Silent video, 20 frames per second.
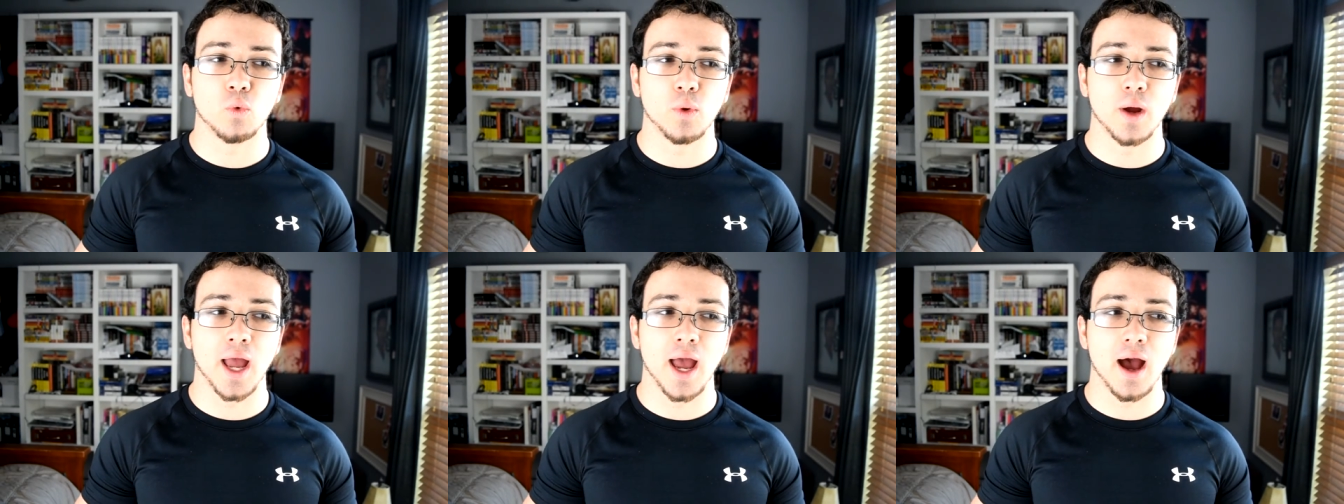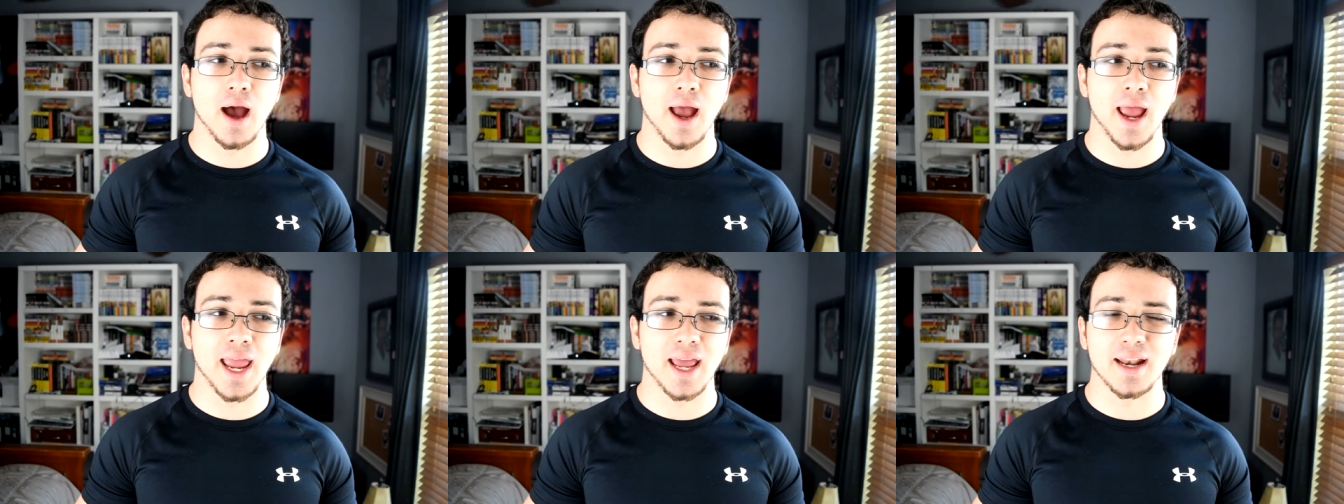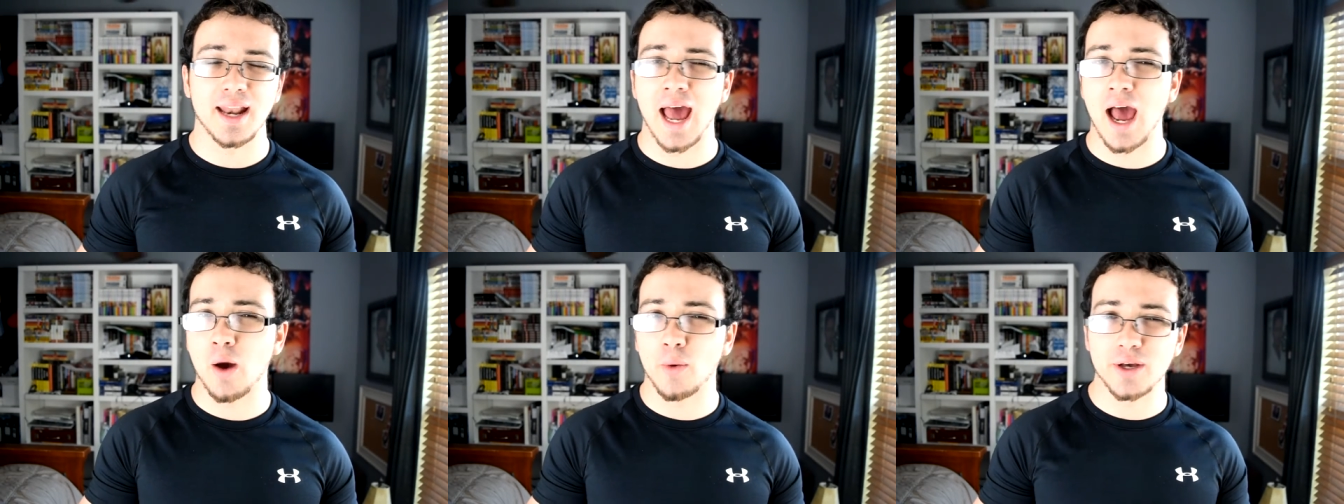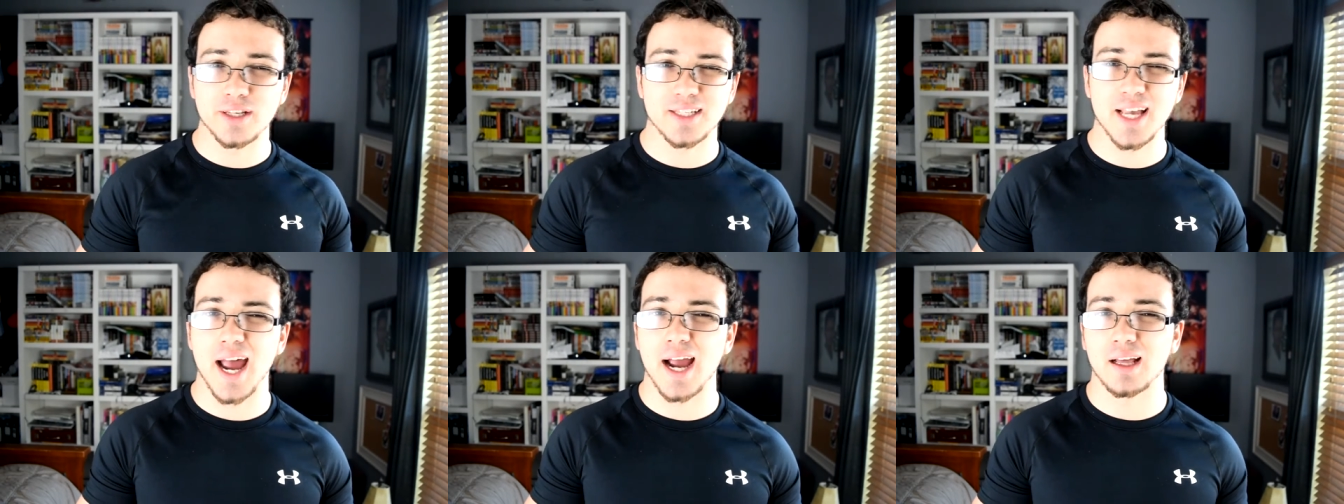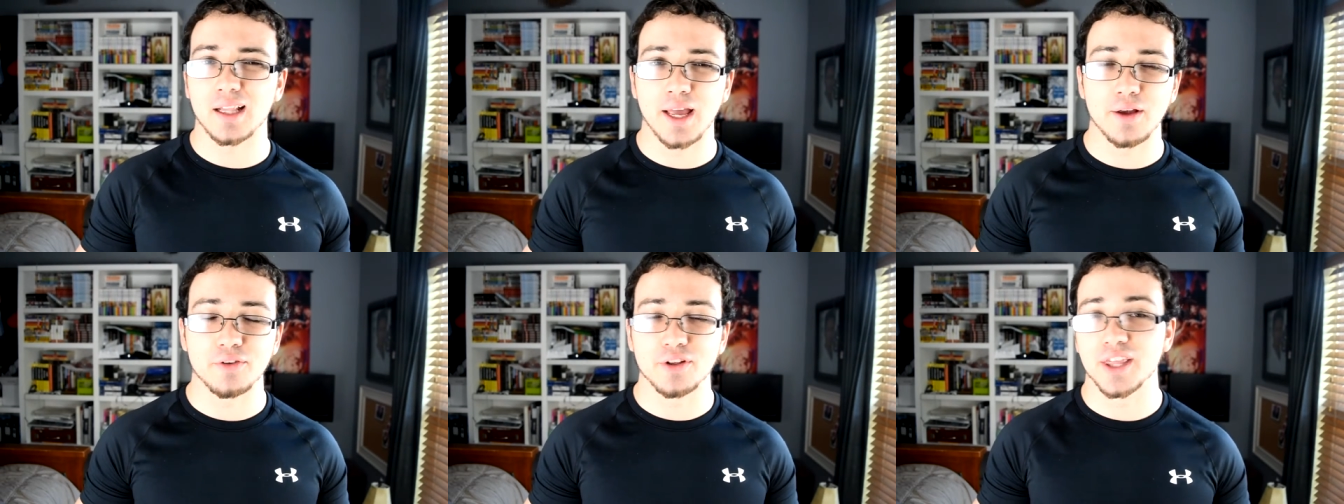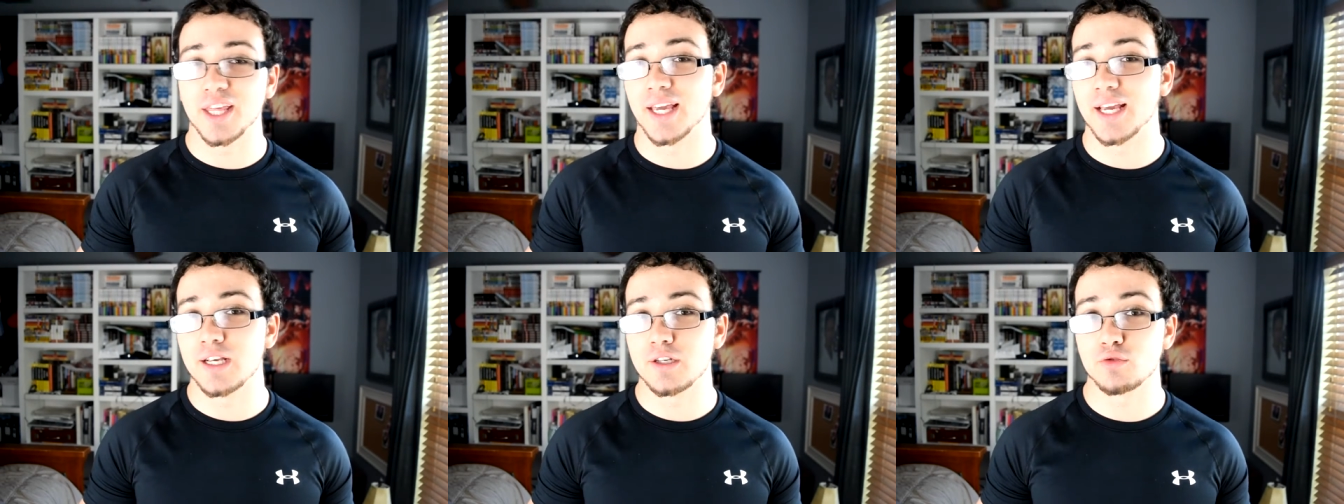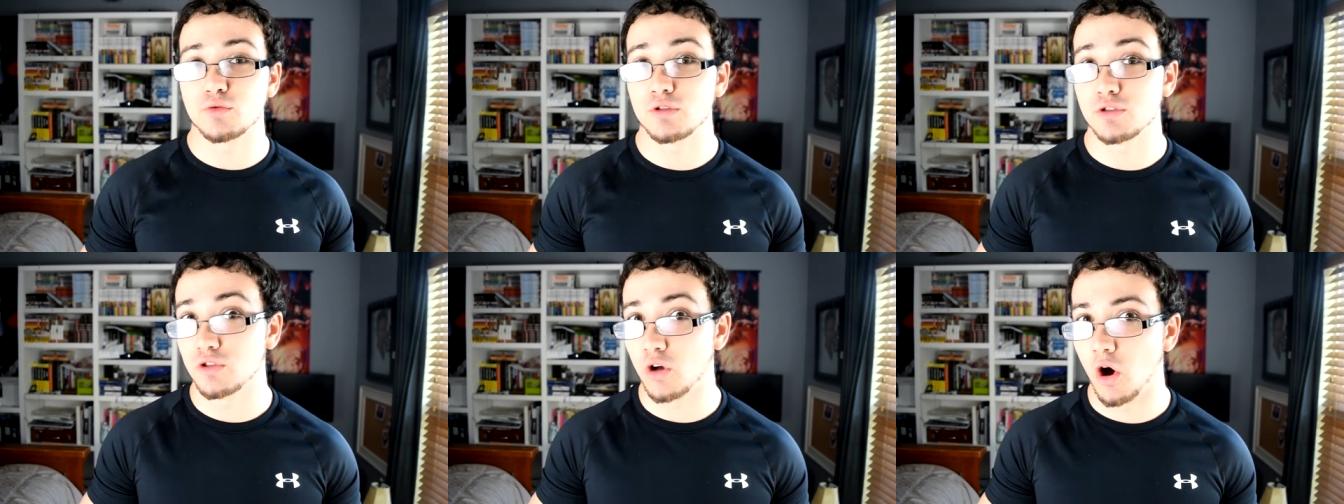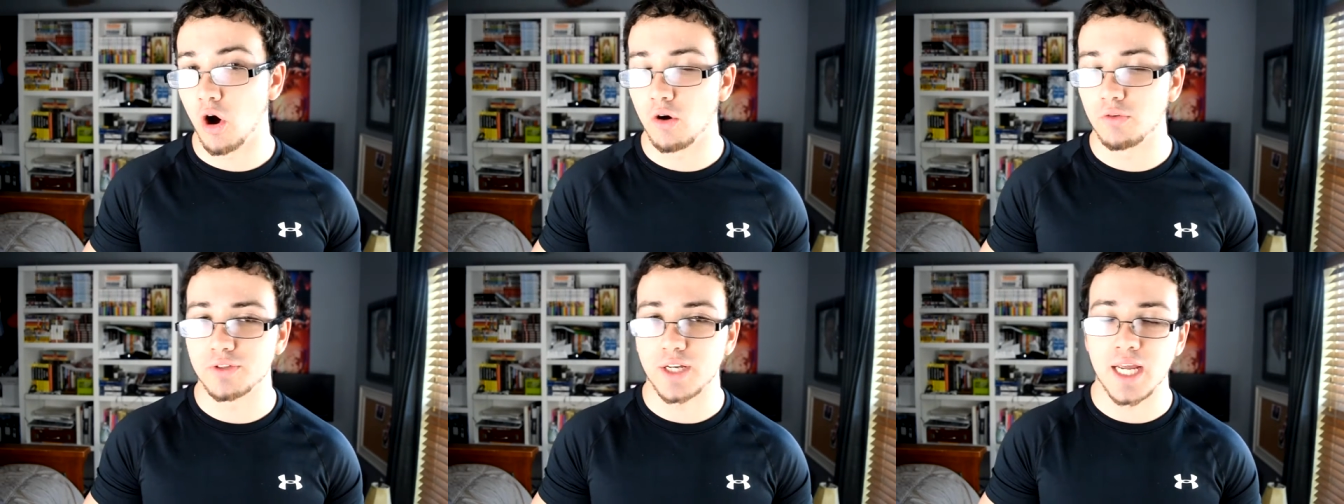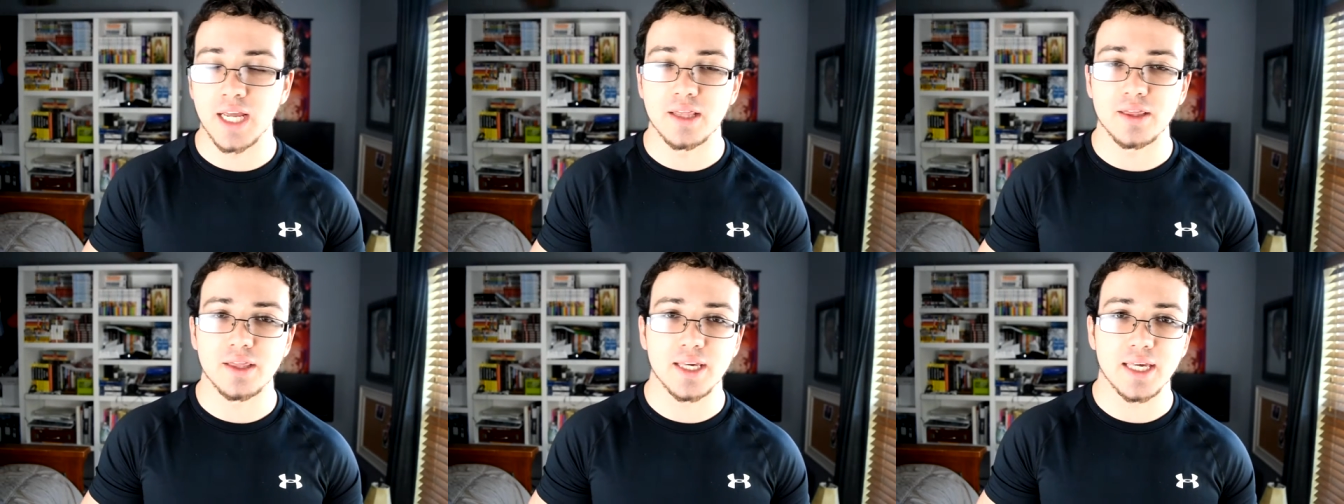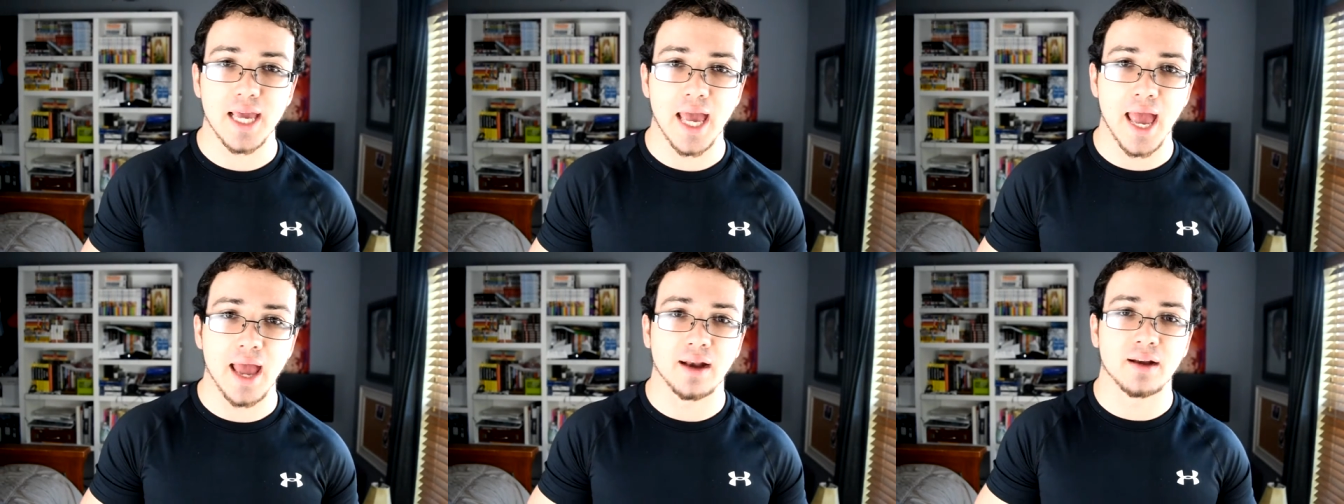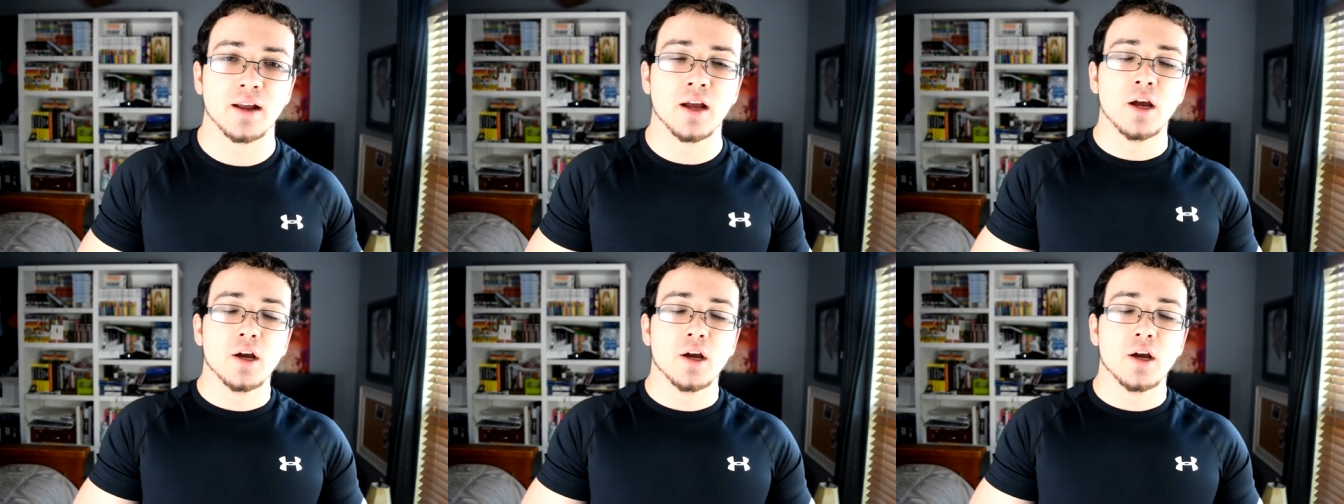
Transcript: and how exactly everything is resolved in the end.